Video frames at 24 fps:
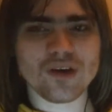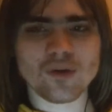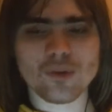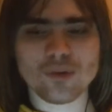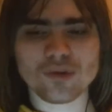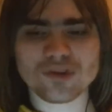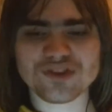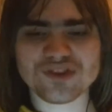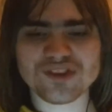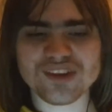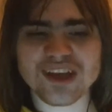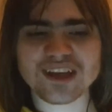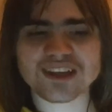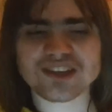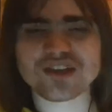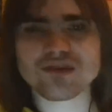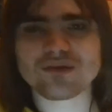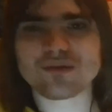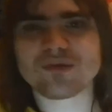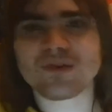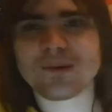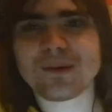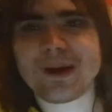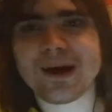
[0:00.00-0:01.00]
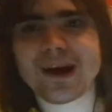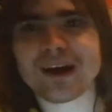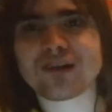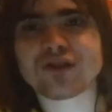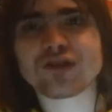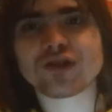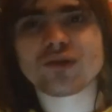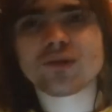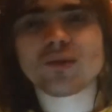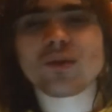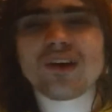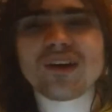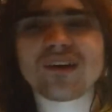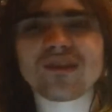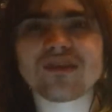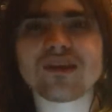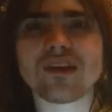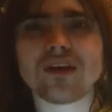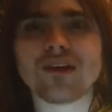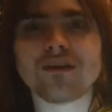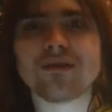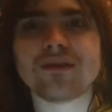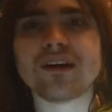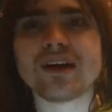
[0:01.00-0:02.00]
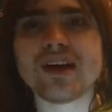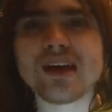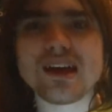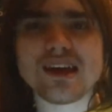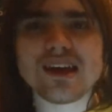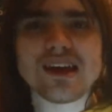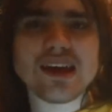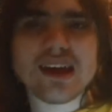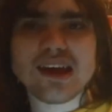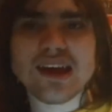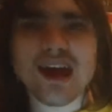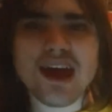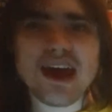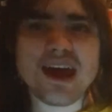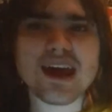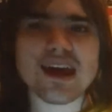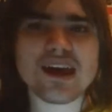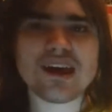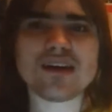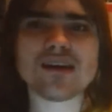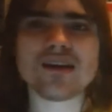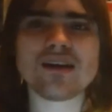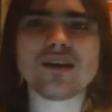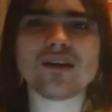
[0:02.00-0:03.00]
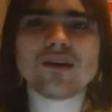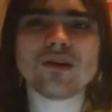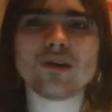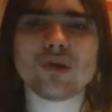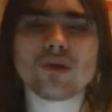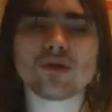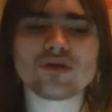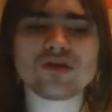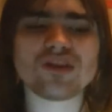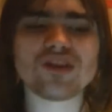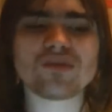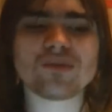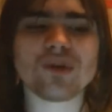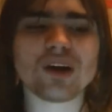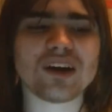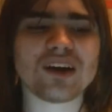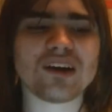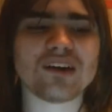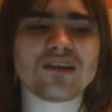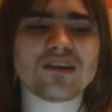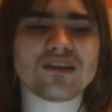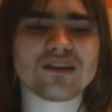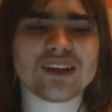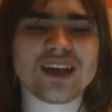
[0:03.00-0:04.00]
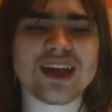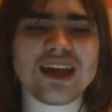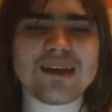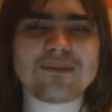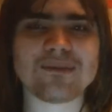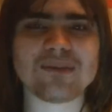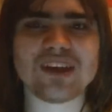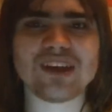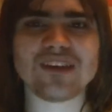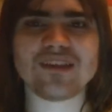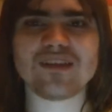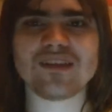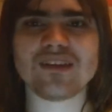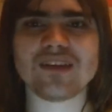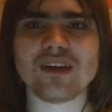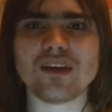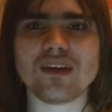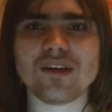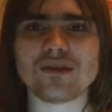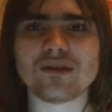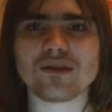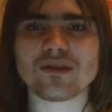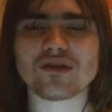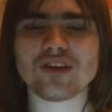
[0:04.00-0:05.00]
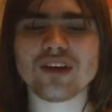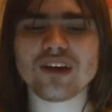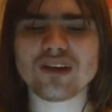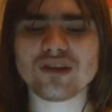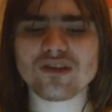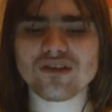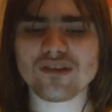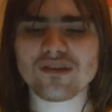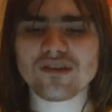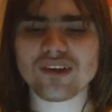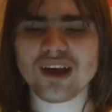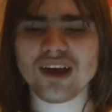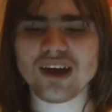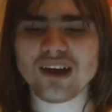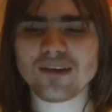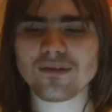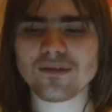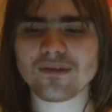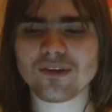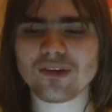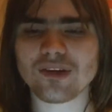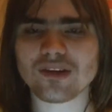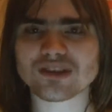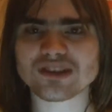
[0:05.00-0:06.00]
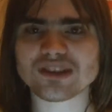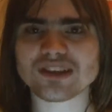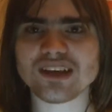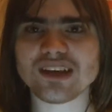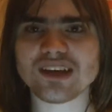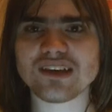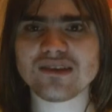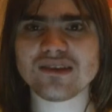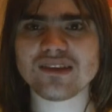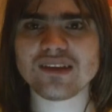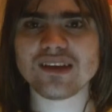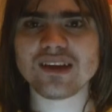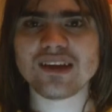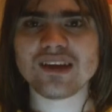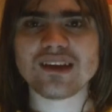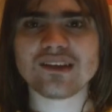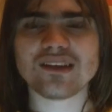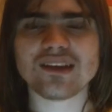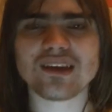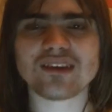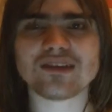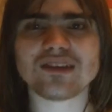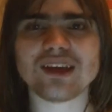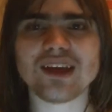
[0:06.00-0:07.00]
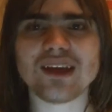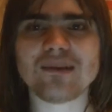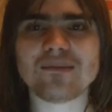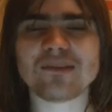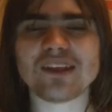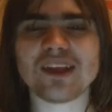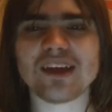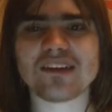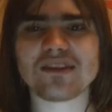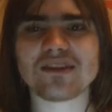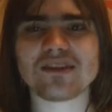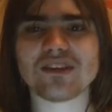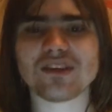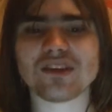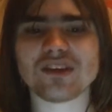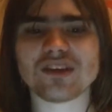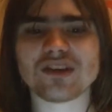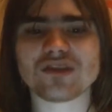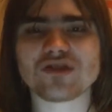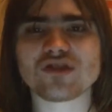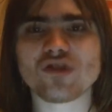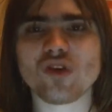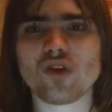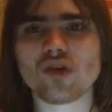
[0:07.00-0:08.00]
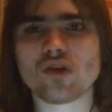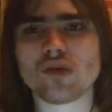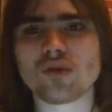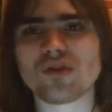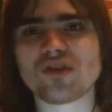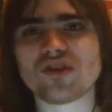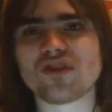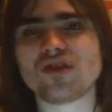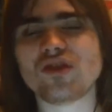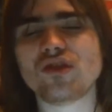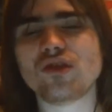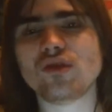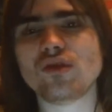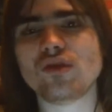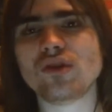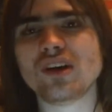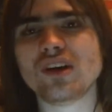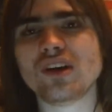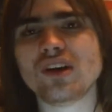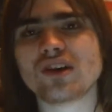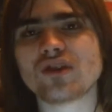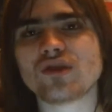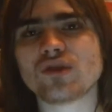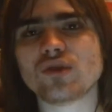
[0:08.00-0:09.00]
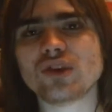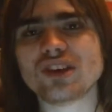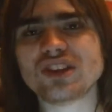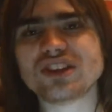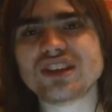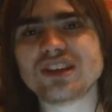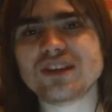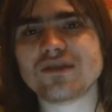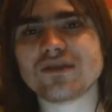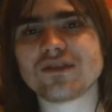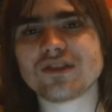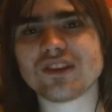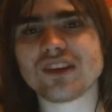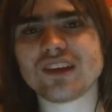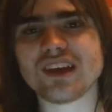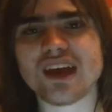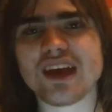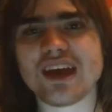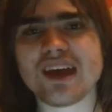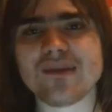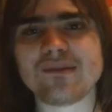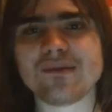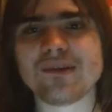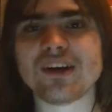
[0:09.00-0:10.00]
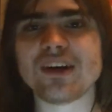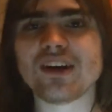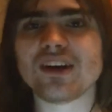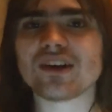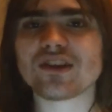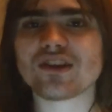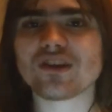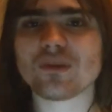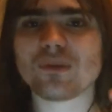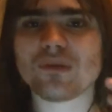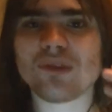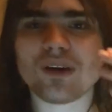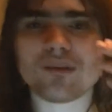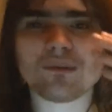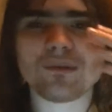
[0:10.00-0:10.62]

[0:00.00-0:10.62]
which is actually by request of EA, or Respawn Entertainment, the creators of Titanfall, saying they claimed that the controller was too twitchy for the game, so